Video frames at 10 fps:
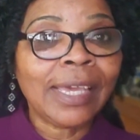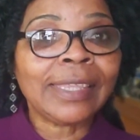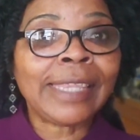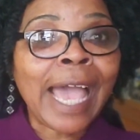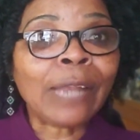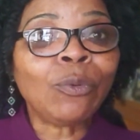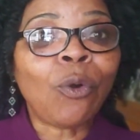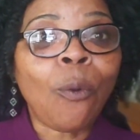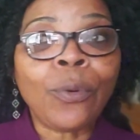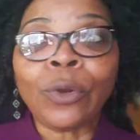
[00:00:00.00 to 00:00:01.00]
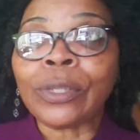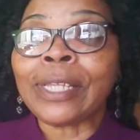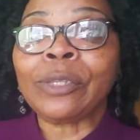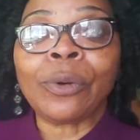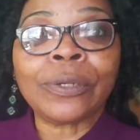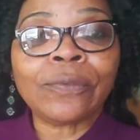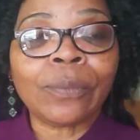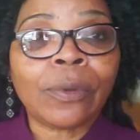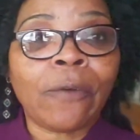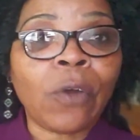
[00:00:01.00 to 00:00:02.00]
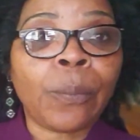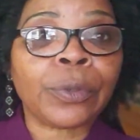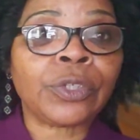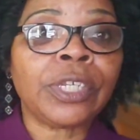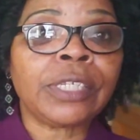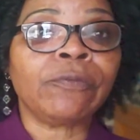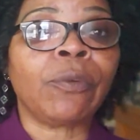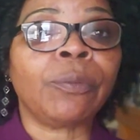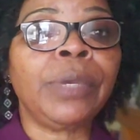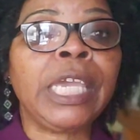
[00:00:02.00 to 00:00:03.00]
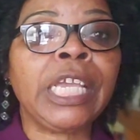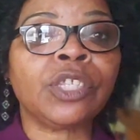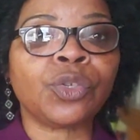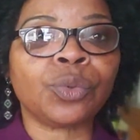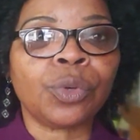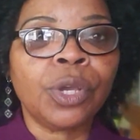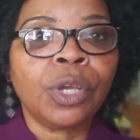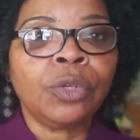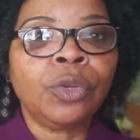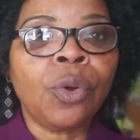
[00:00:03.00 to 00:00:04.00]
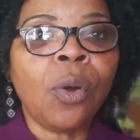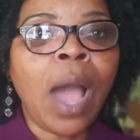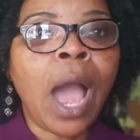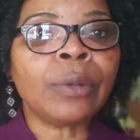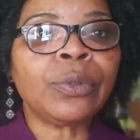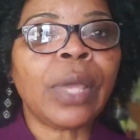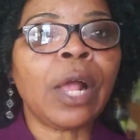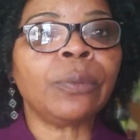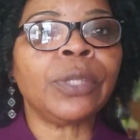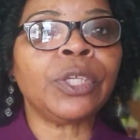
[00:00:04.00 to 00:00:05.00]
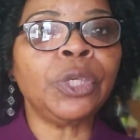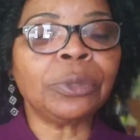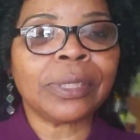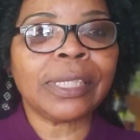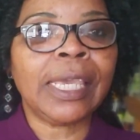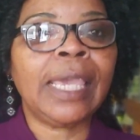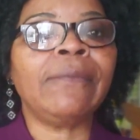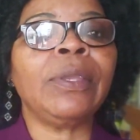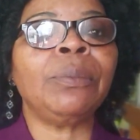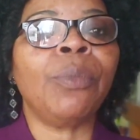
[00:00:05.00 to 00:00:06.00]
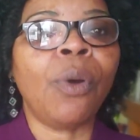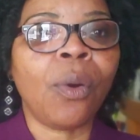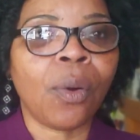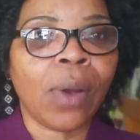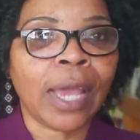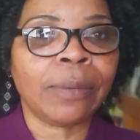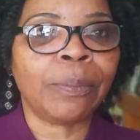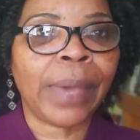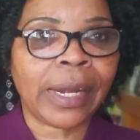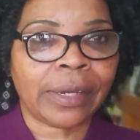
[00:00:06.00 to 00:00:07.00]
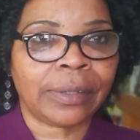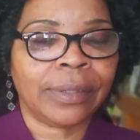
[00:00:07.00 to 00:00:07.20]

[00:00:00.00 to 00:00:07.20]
That will open other doors of opportunity for me to know how to help the youths even more and better.